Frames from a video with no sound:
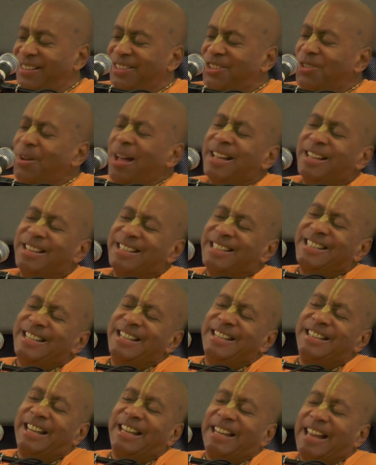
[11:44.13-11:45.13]
So I could
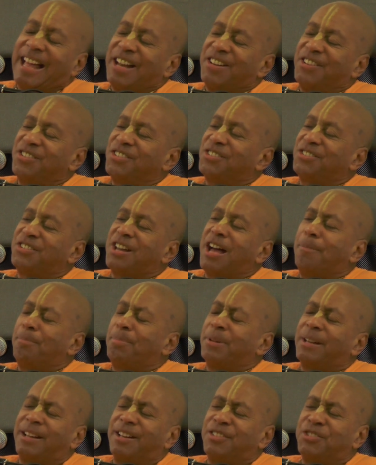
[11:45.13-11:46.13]
see that that
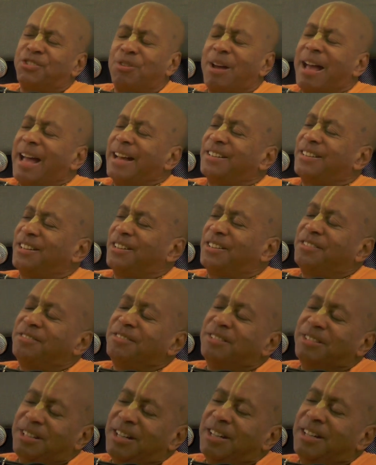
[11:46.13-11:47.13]
topic attracted
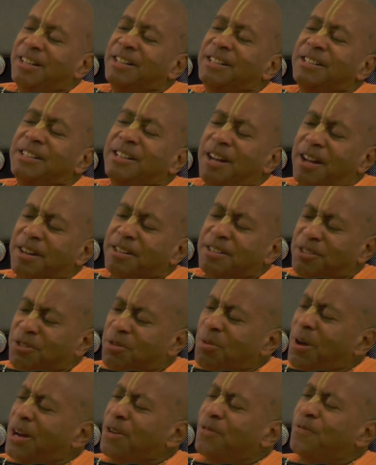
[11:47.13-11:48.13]

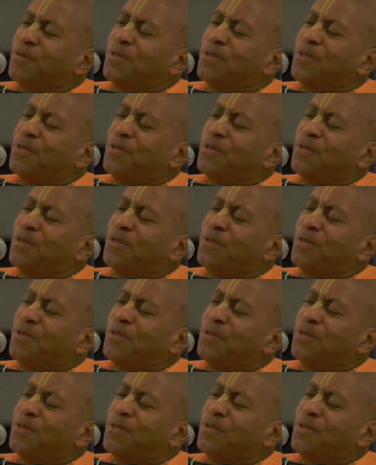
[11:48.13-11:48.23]
quite a